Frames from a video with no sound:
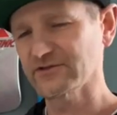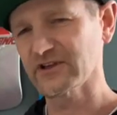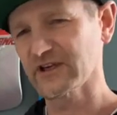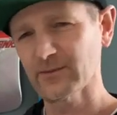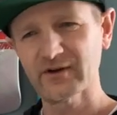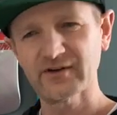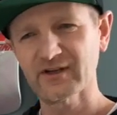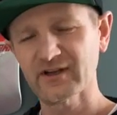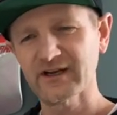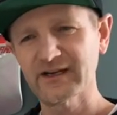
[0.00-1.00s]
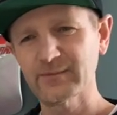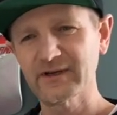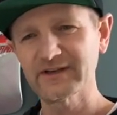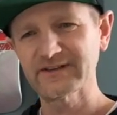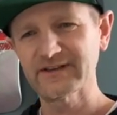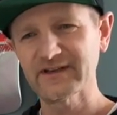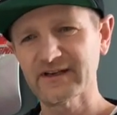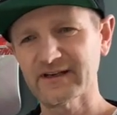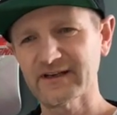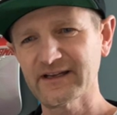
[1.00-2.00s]
check him out online. But
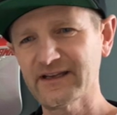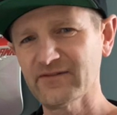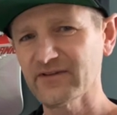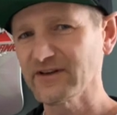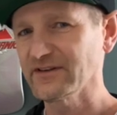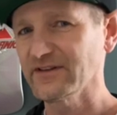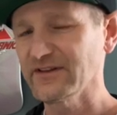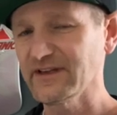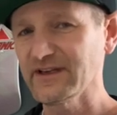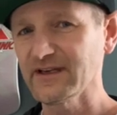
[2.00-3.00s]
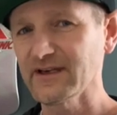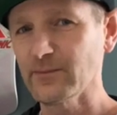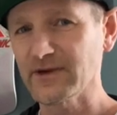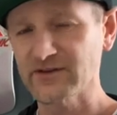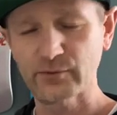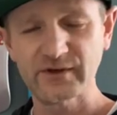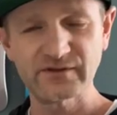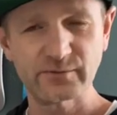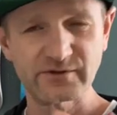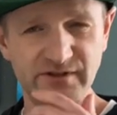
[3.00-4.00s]
uh, he invented the
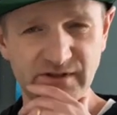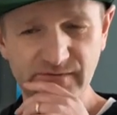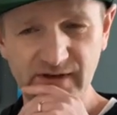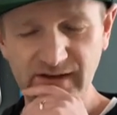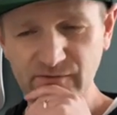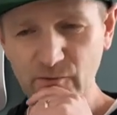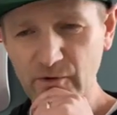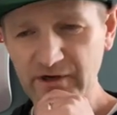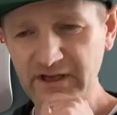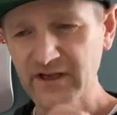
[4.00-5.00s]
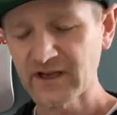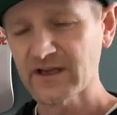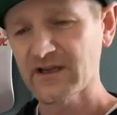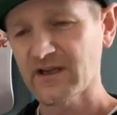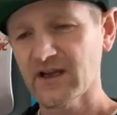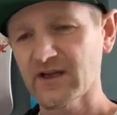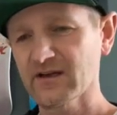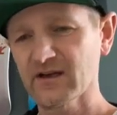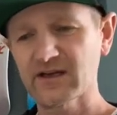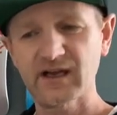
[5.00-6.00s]
McTwist, which is the five forty.
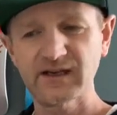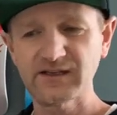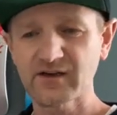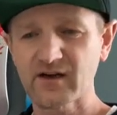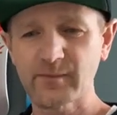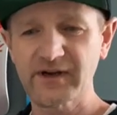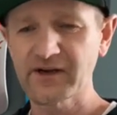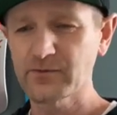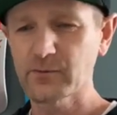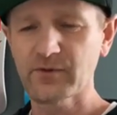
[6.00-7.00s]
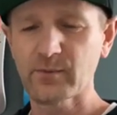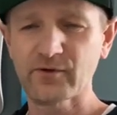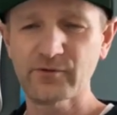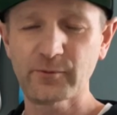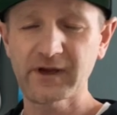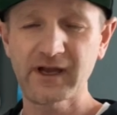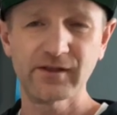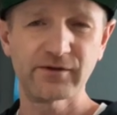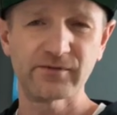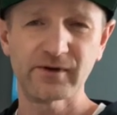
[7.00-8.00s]
And uh, yeah, he dominated with the Bones
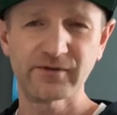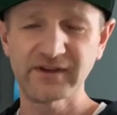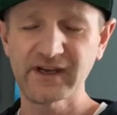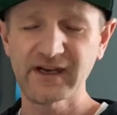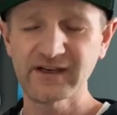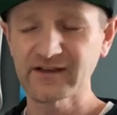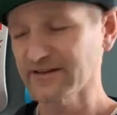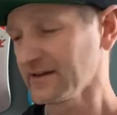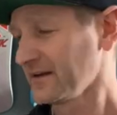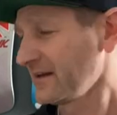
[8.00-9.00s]
Brigade throughout the eighties.